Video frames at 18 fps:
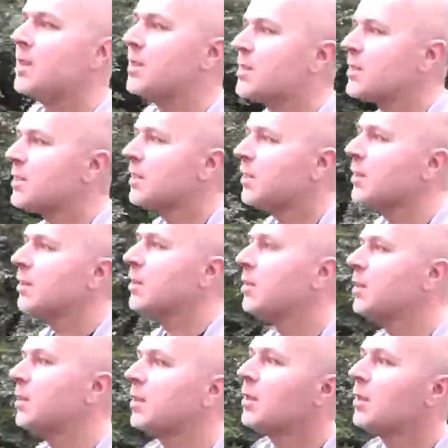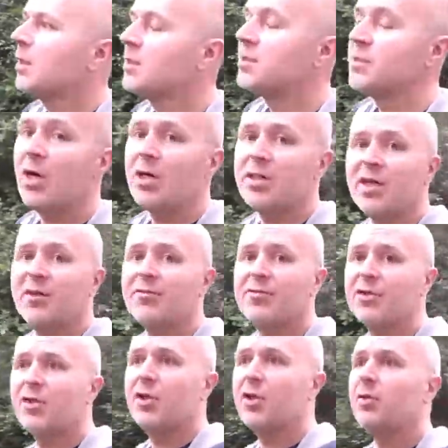It's a uh, nice
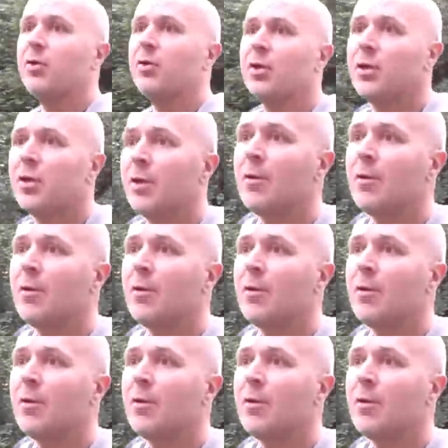afternoon.